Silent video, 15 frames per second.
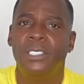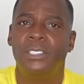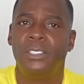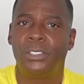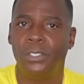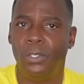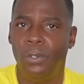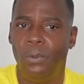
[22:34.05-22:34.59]

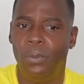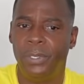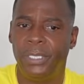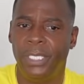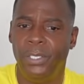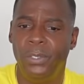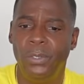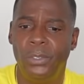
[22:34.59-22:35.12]
So with
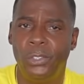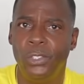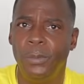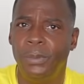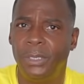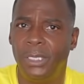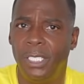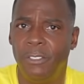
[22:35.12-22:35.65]
the
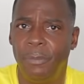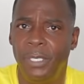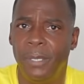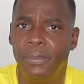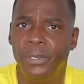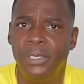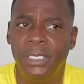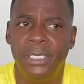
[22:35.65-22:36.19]
YouTube stuff being
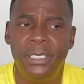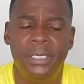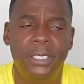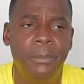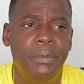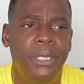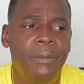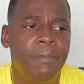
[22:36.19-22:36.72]
presented
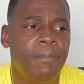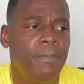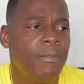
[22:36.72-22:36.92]
to me,